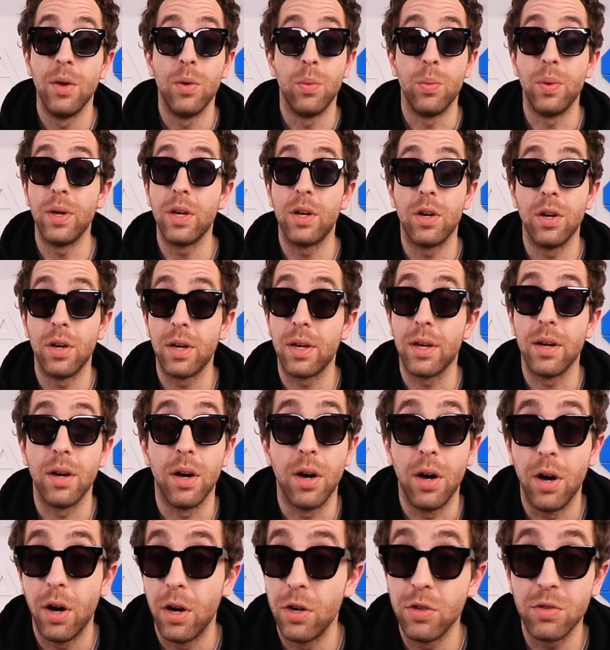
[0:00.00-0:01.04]
We cooking
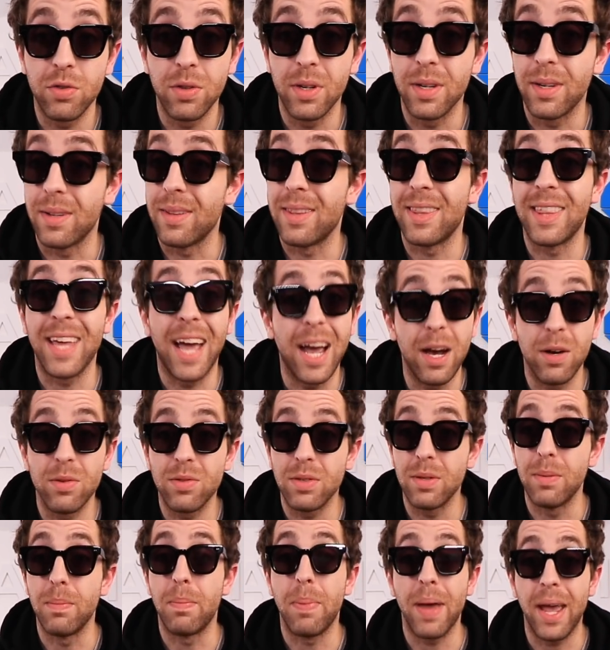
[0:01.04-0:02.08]

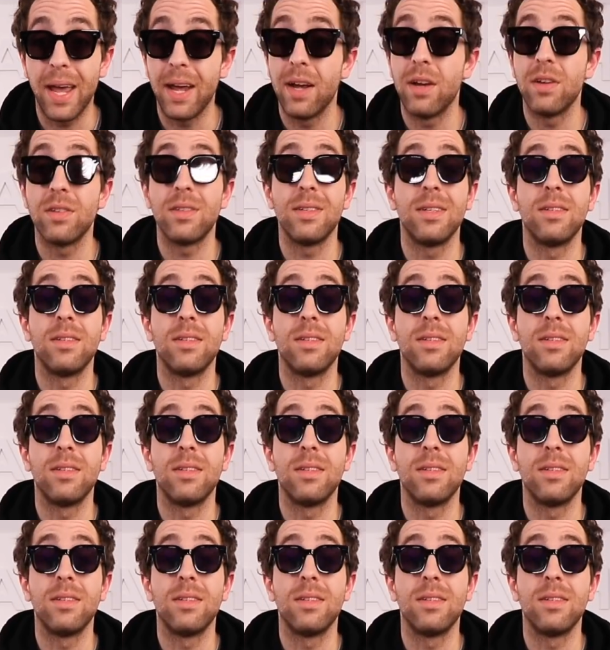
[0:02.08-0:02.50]
100,000 pairs.